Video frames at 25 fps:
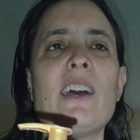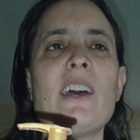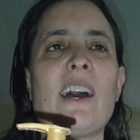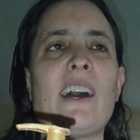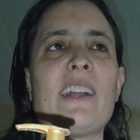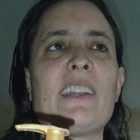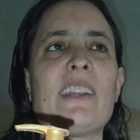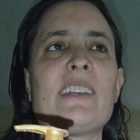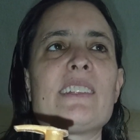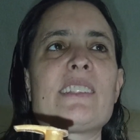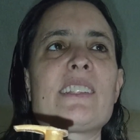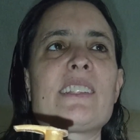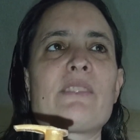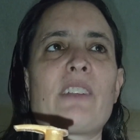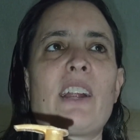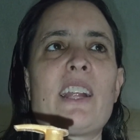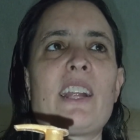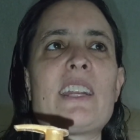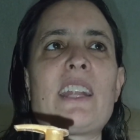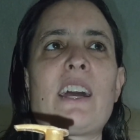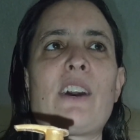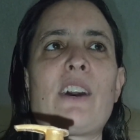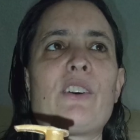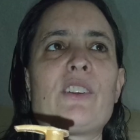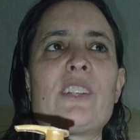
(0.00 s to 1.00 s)
And it's
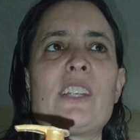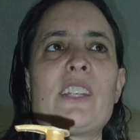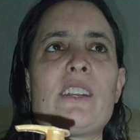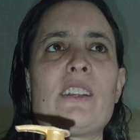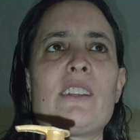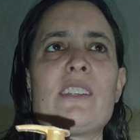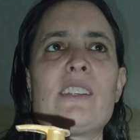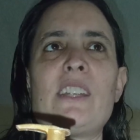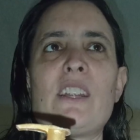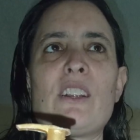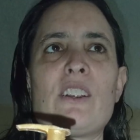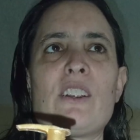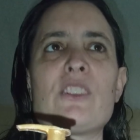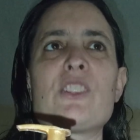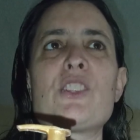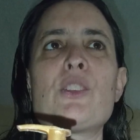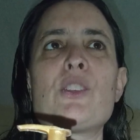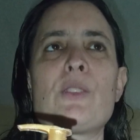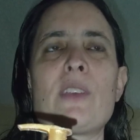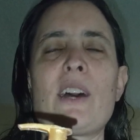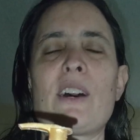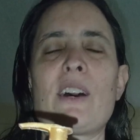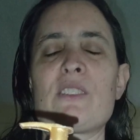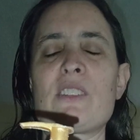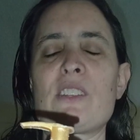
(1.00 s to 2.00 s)
right now, year
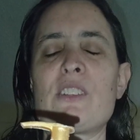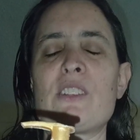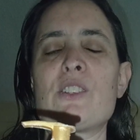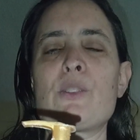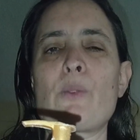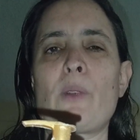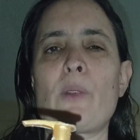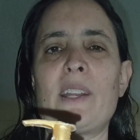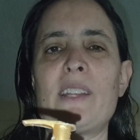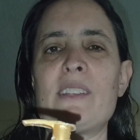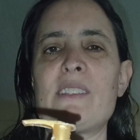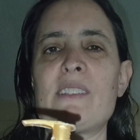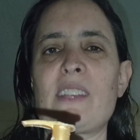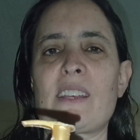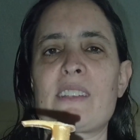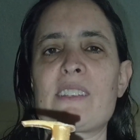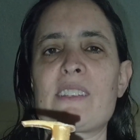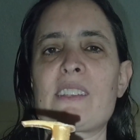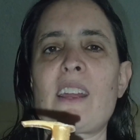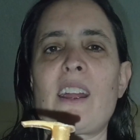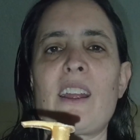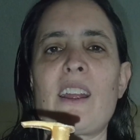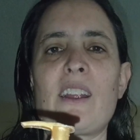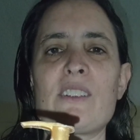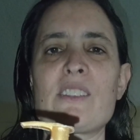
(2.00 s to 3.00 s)
2026
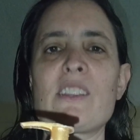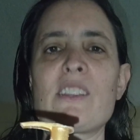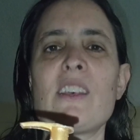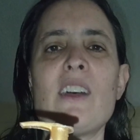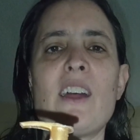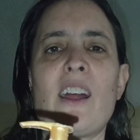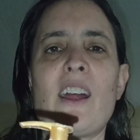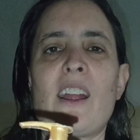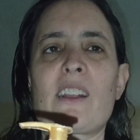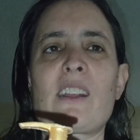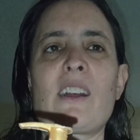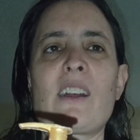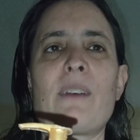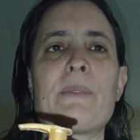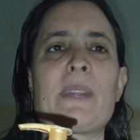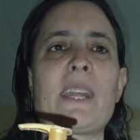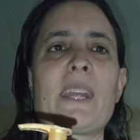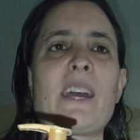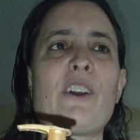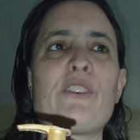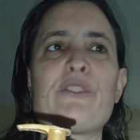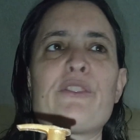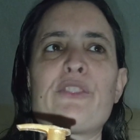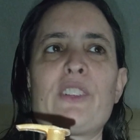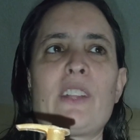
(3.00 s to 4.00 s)
cars are coming
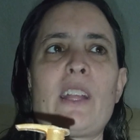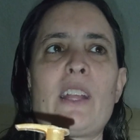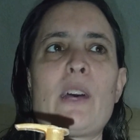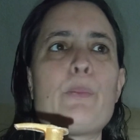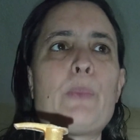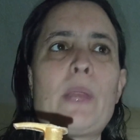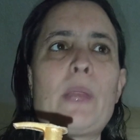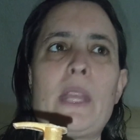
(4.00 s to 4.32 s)
out for that.